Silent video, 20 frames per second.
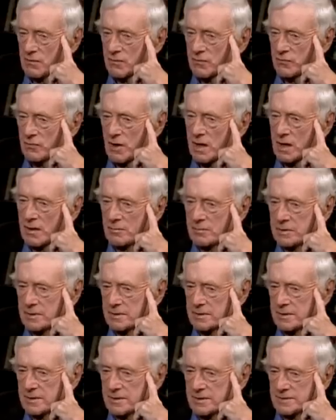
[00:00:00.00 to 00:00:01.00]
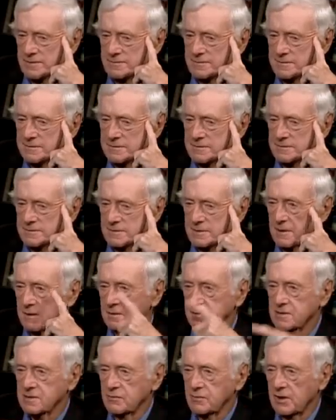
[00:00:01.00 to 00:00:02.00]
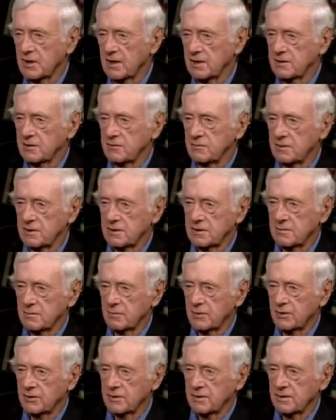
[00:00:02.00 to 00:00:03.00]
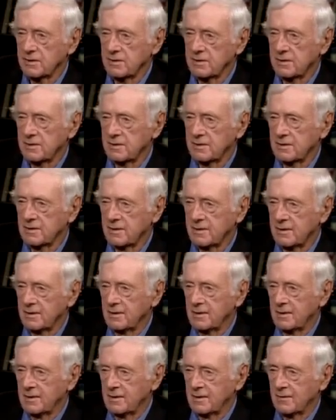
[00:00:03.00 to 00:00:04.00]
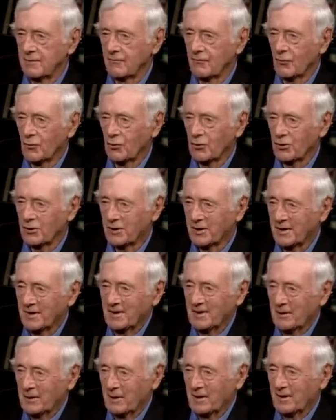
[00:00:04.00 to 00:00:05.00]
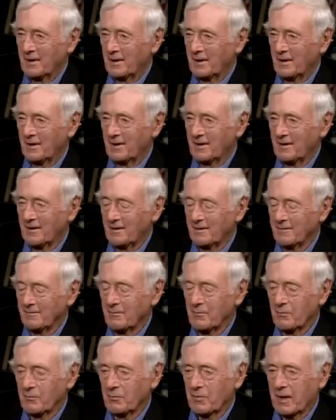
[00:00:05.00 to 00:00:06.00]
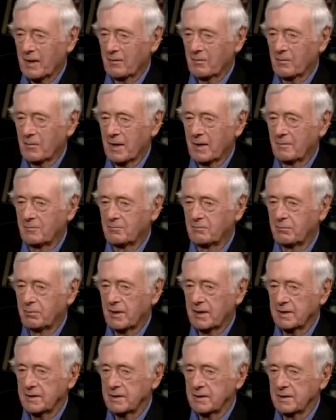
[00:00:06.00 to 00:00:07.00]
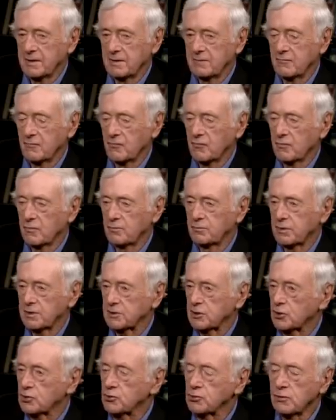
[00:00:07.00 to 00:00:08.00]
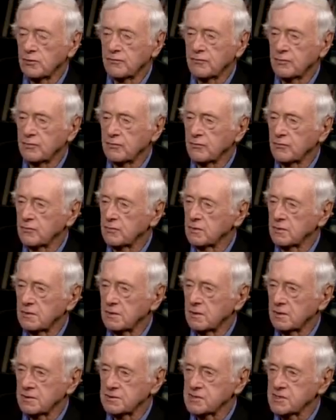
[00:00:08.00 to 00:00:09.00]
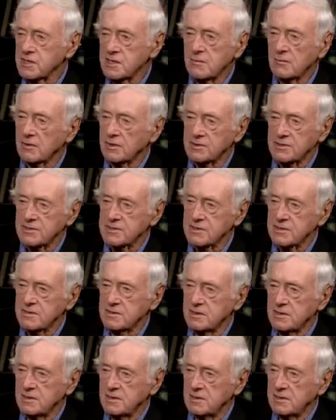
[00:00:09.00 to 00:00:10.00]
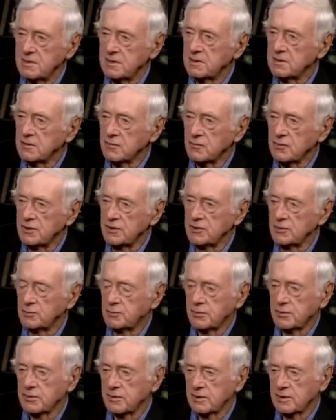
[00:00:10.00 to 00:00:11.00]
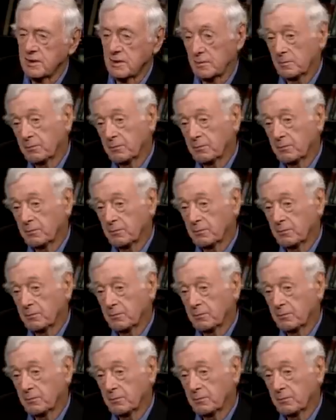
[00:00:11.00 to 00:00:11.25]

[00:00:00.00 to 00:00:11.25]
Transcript: Rob. It looks to me like you had the burden of work, but the two of you are seamless in the way you put it together.